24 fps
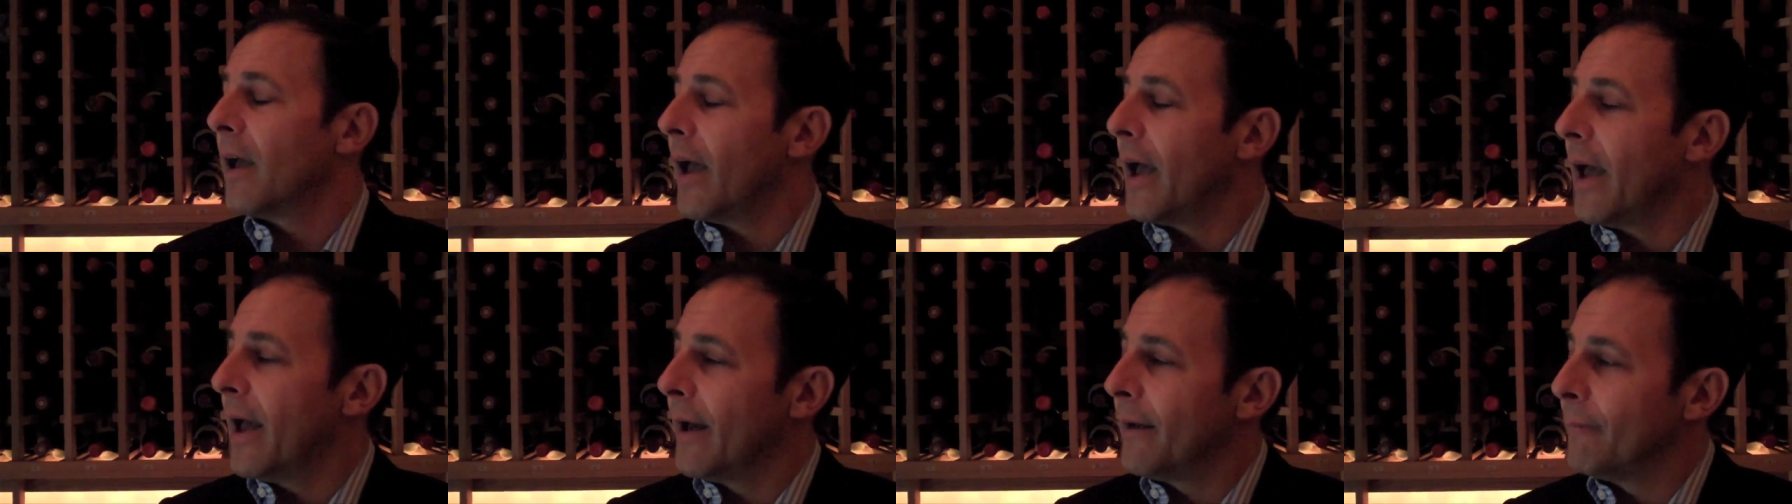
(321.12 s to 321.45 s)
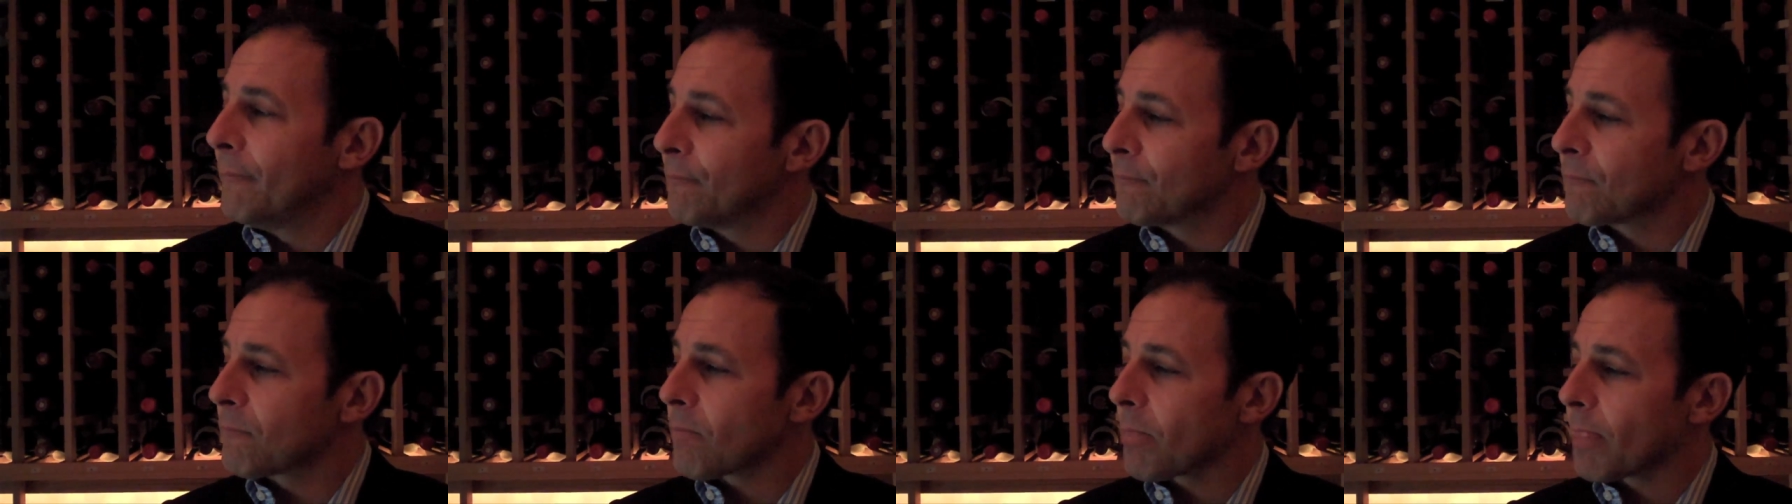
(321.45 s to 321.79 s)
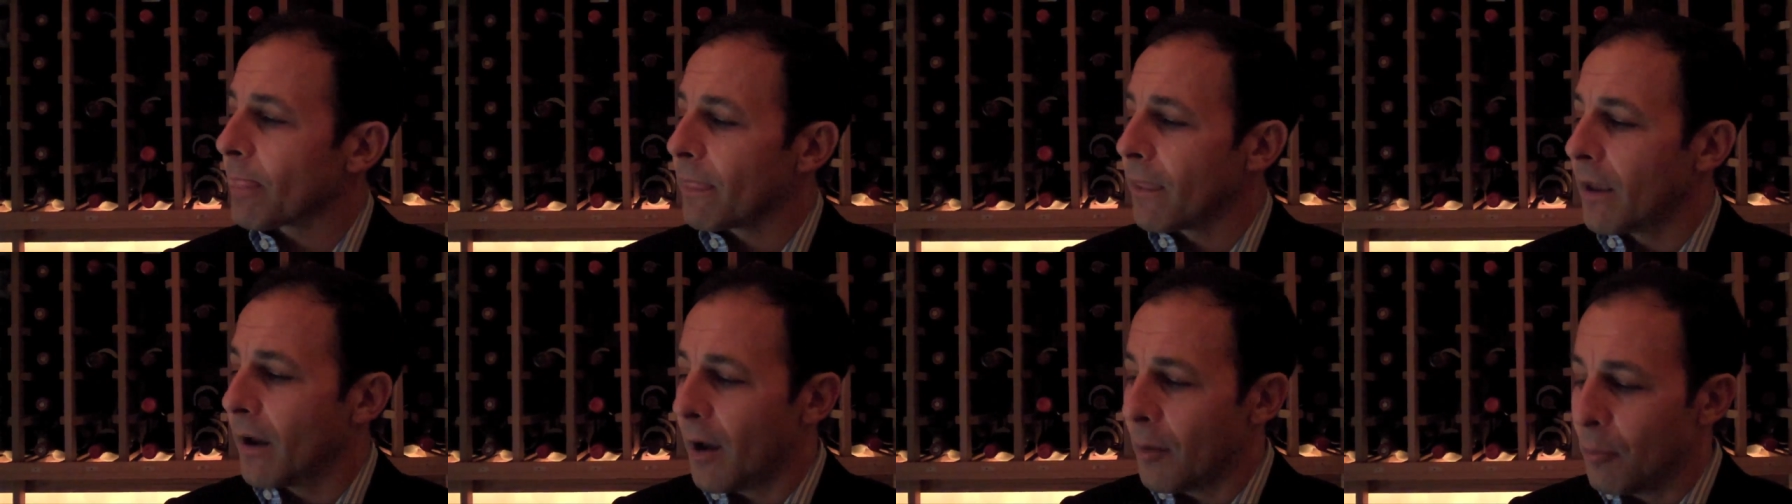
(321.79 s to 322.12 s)
and
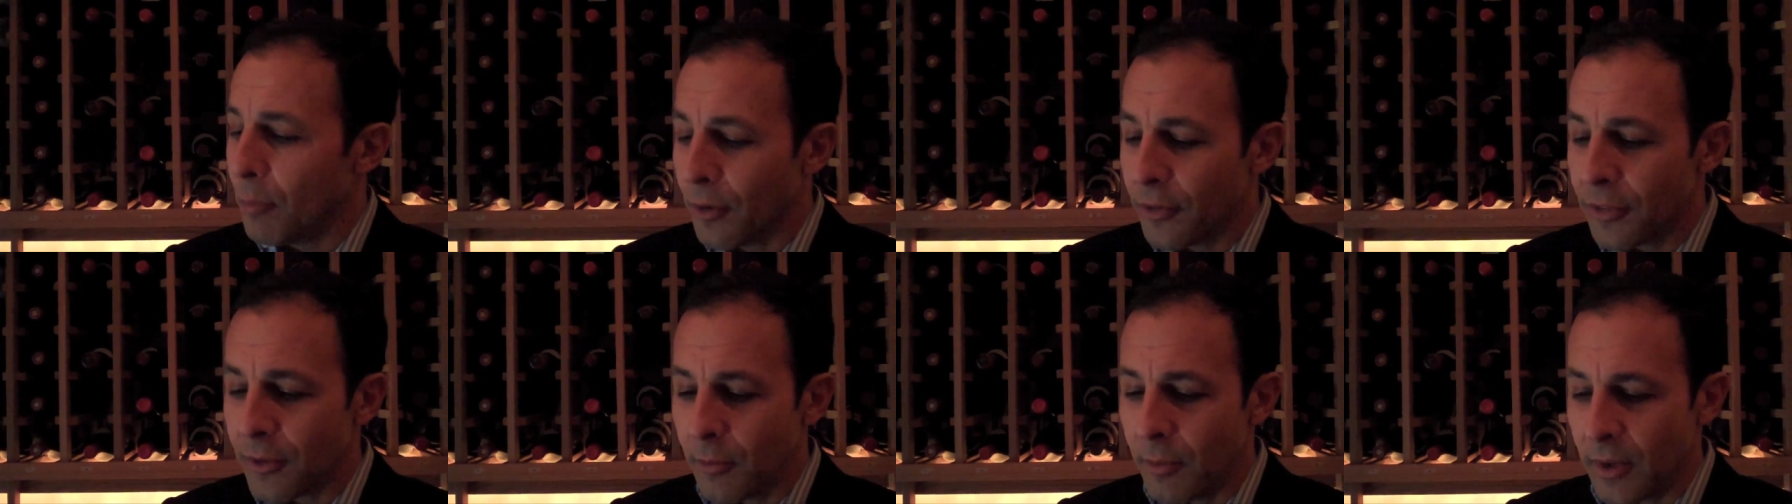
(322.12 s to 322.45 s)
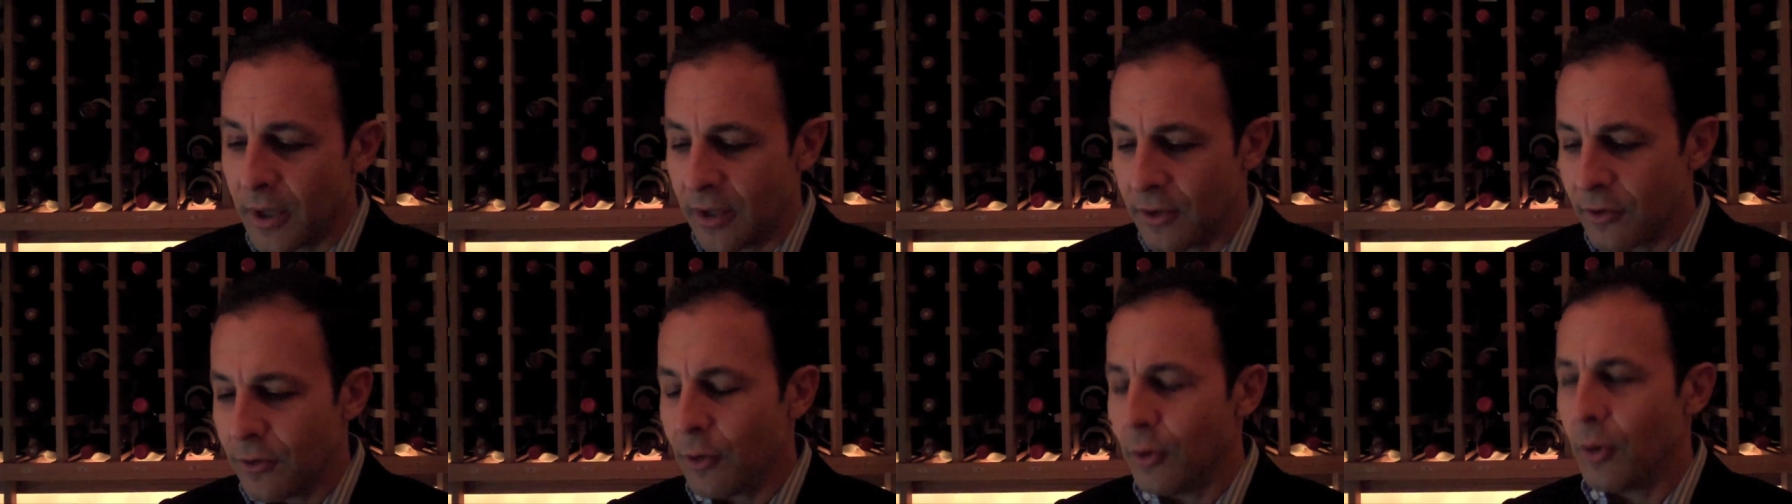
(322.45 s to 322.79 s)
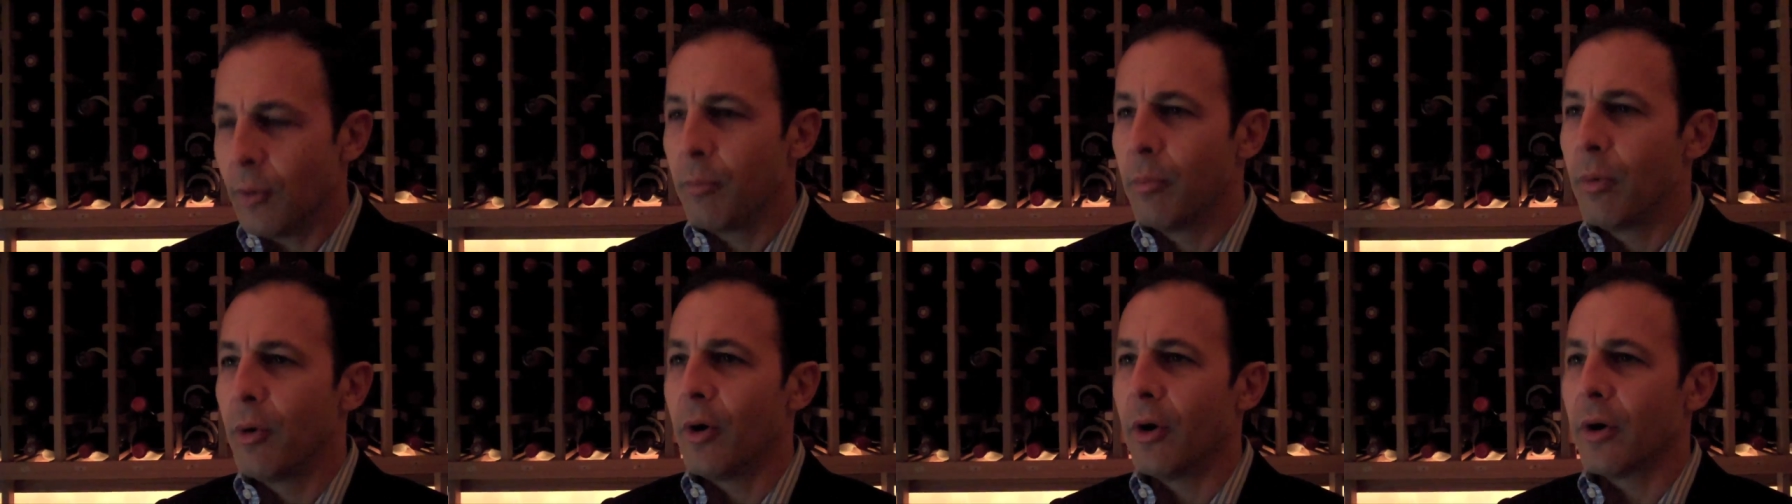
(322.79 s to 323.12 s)
I put them into a
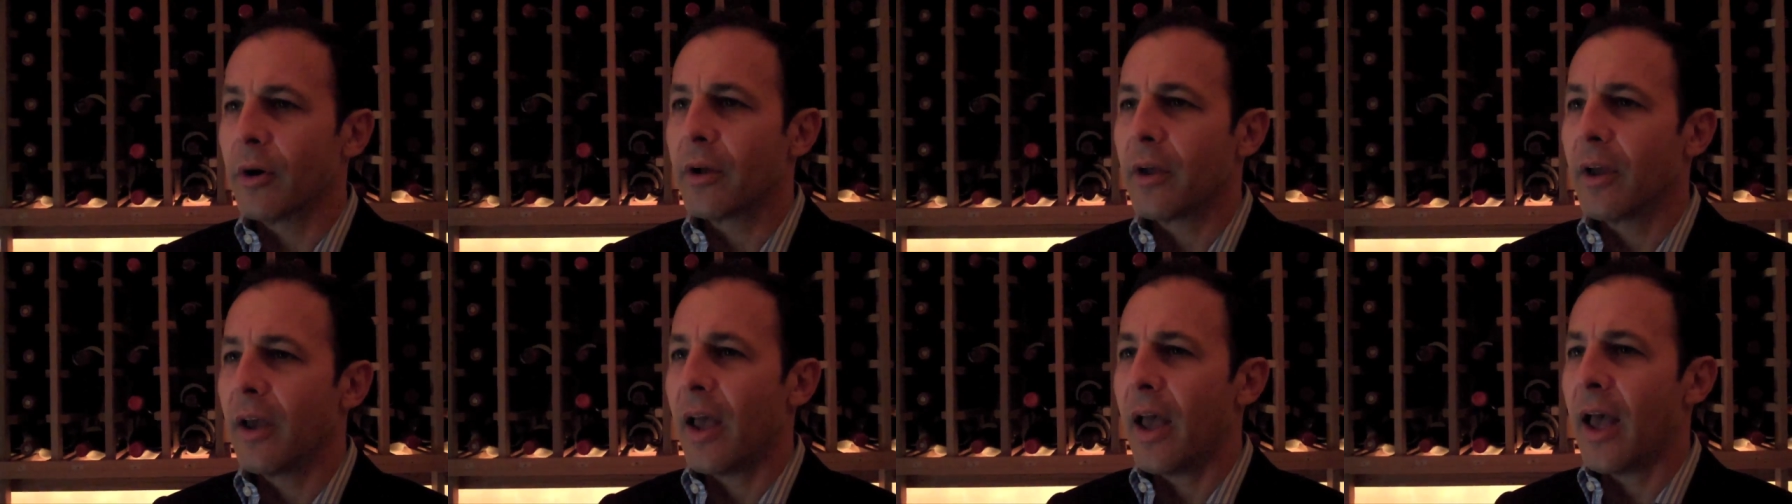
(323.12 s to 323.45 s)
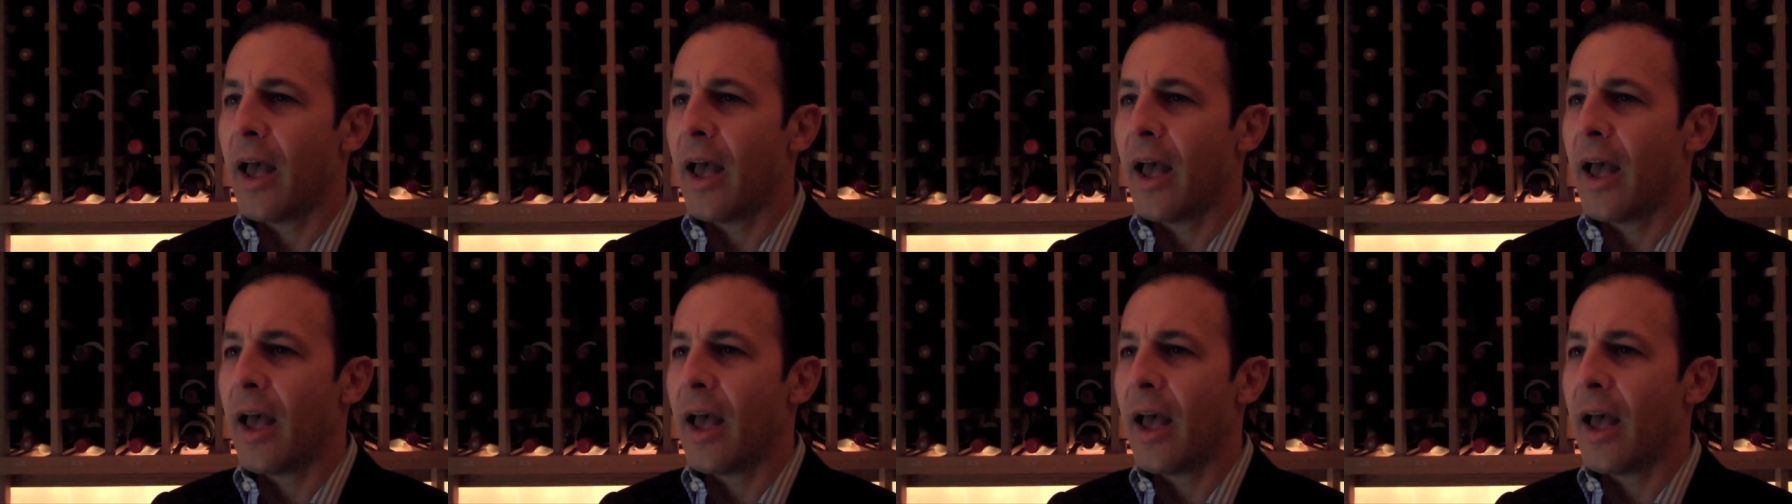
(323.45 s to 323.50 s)
book,